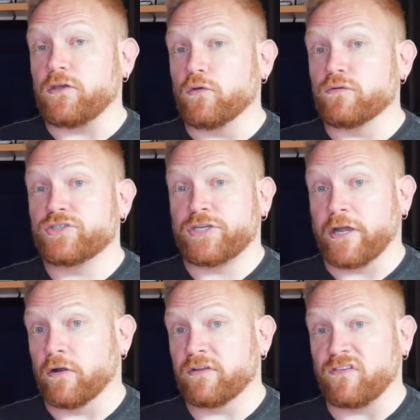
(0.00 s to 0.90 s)
you
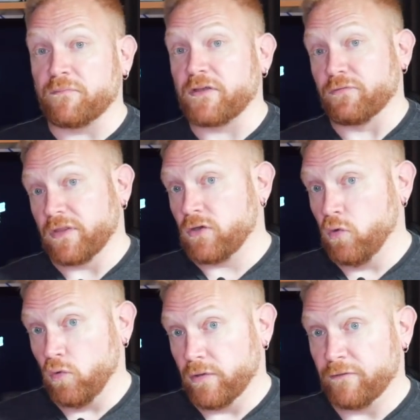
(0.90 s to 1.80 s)
share something really
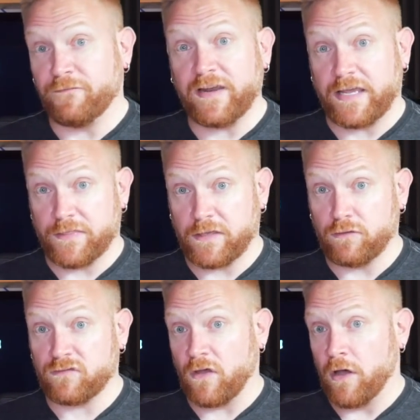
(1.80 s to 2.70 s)
cool or funny that you
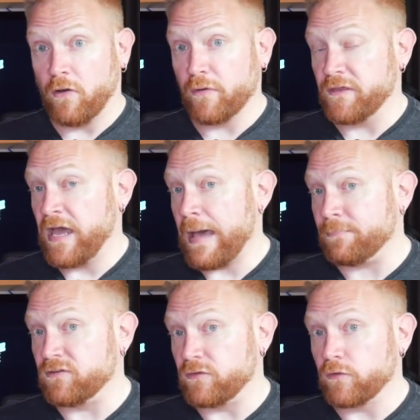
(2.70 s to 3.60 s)
saw or that
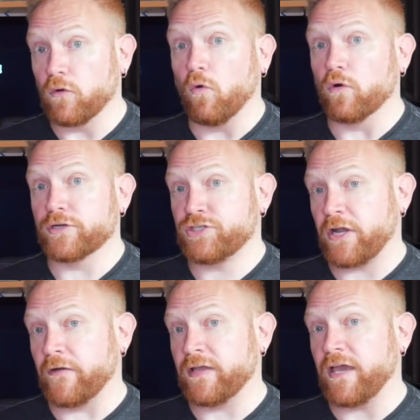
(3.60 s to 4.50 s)
happened to you, or
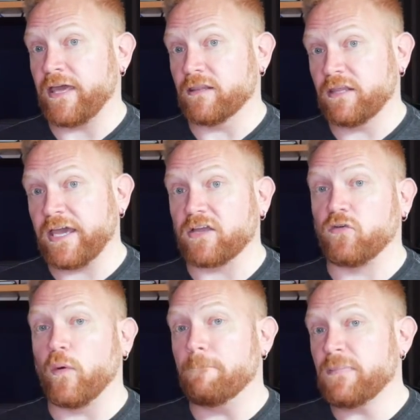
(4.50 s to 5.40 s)
sharing a link
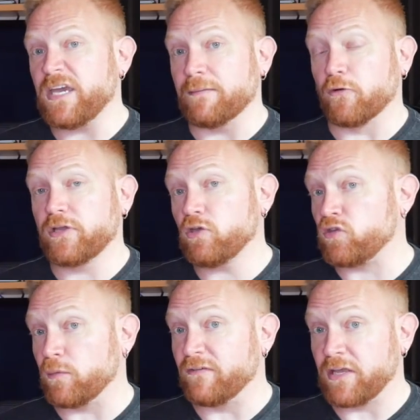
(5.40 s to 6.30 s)
to a meme or a
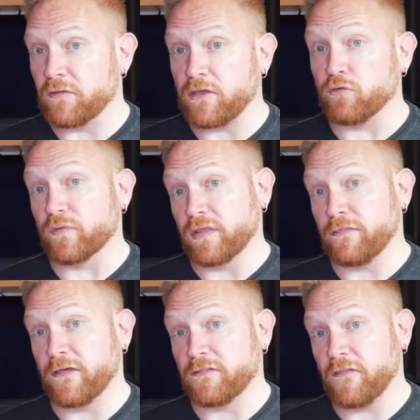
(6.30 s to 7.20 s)
YouTube video that you really
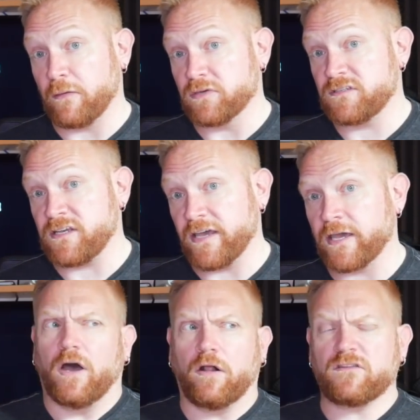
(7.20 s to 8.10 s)
think that they would
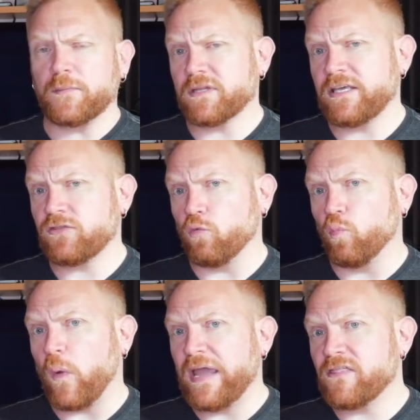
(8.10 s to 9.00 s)
dig. Ultimately, the
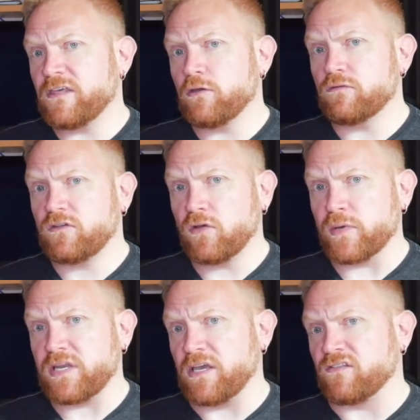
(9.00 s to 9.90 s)
way that you do
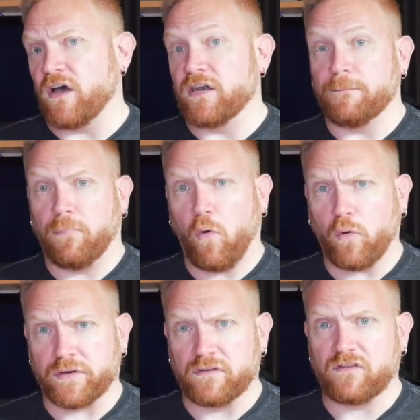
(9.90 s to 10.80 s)
it is
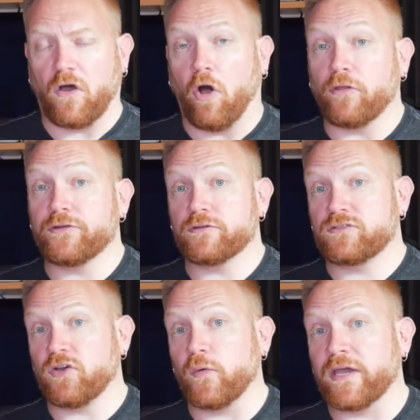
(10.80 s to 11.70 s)
unimportant. All you're
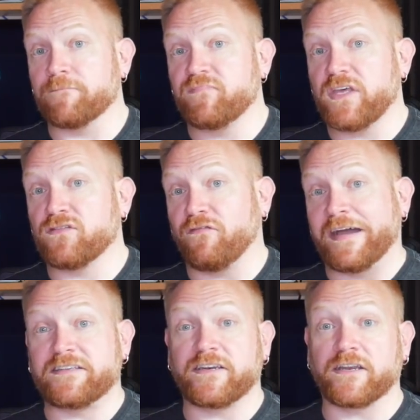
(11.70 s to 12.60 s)
doing is
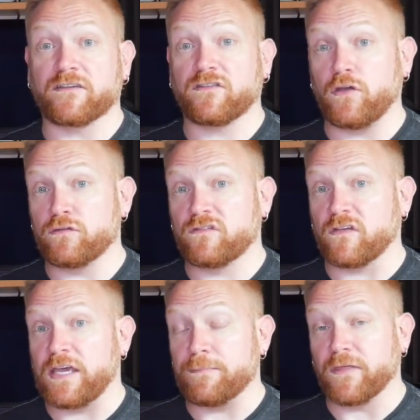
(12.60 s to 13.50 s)
finding an excuse to
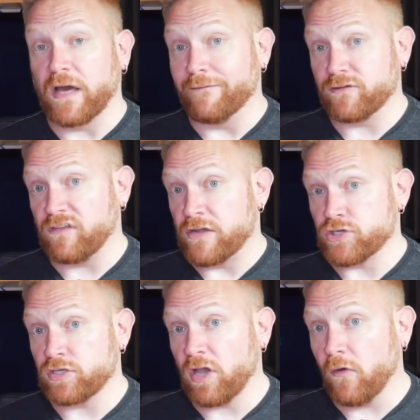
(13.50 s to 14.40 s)
keep the
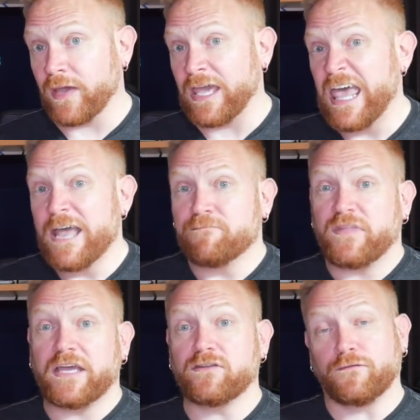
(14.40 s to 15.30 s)
conversation going
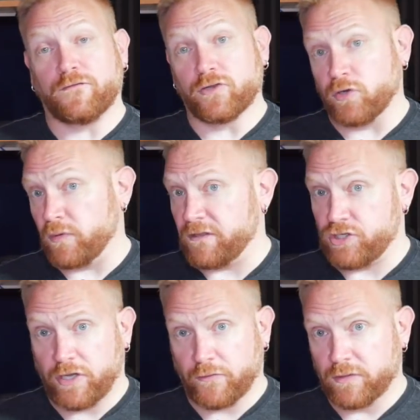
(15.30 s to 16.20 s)
and to flirt with
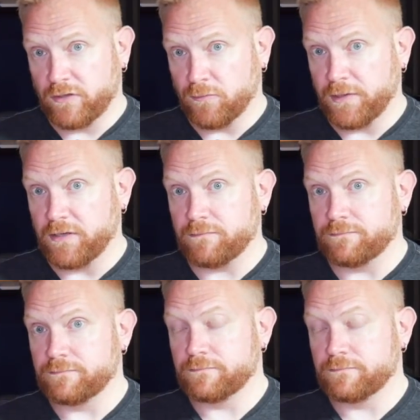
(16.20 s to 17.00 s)
each other a little bit.